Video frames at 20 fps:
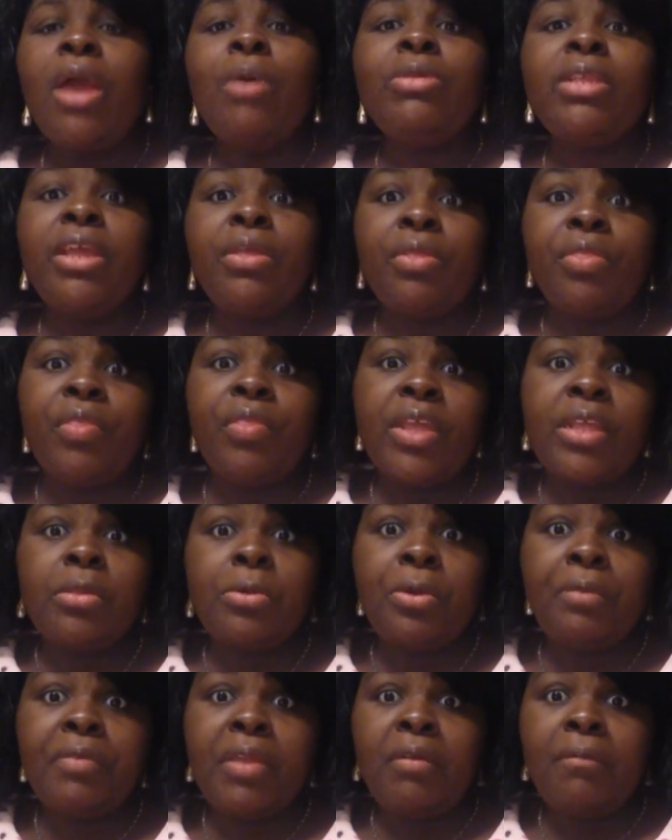It was either this
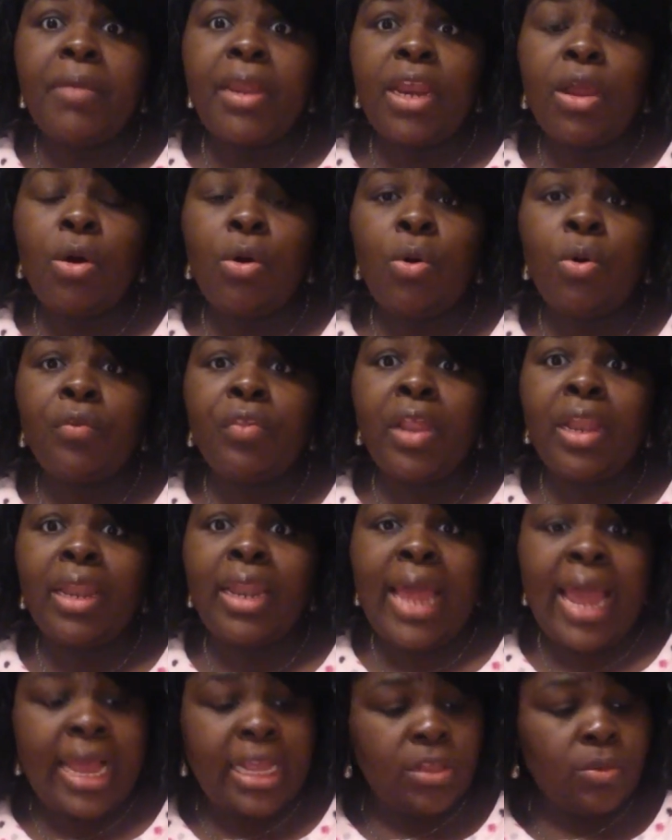thrifting video or the
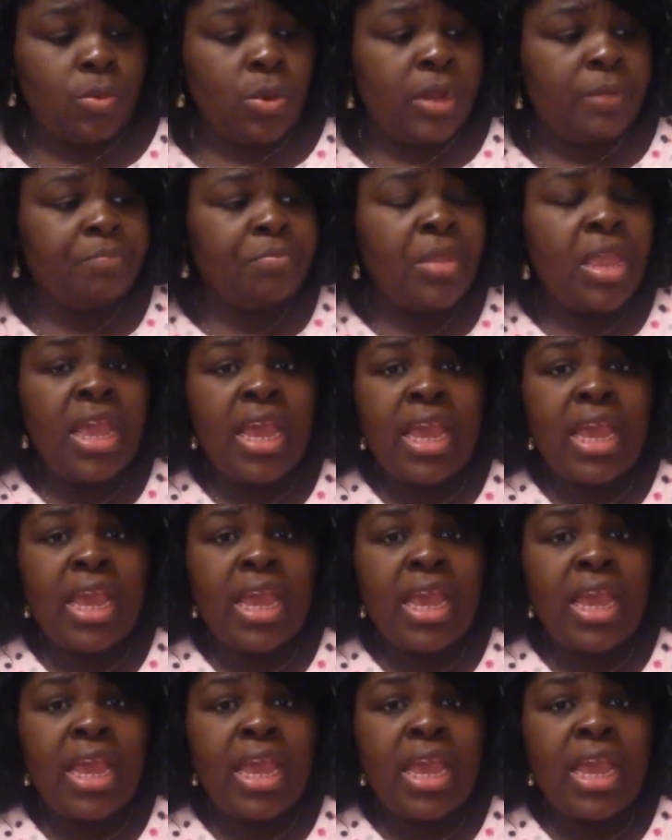last one.